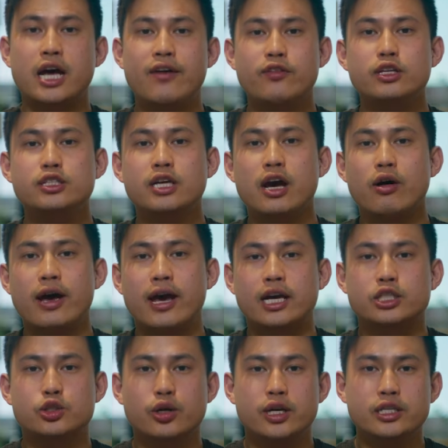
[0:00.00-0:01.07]
dive into how
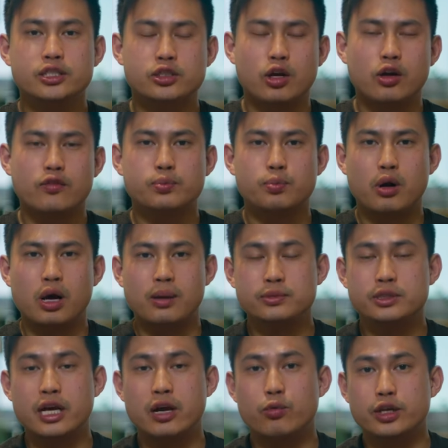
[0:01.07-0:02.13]
Xtrades solves
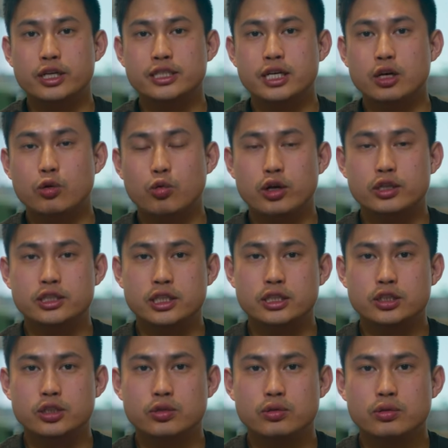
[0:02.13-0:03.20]
problems that retail runs
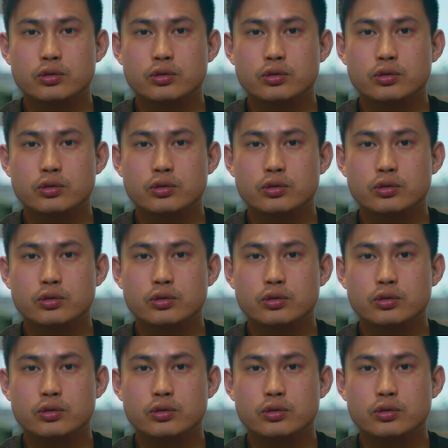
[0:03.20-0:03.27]
into.